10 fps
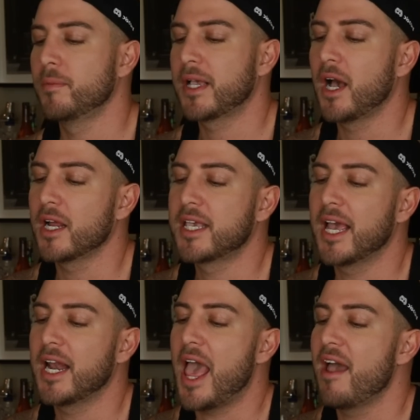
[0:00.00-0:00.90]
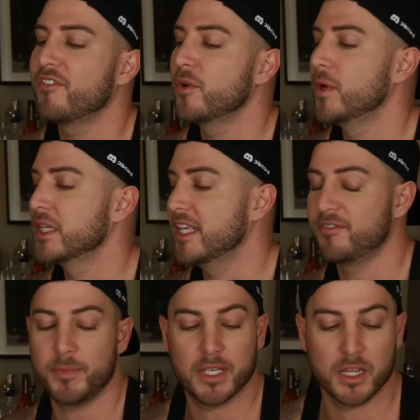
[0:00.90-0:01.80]
Oh my god, can everyone leave
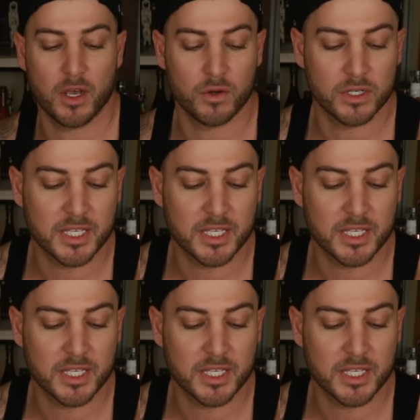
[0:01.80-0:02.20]
me alone?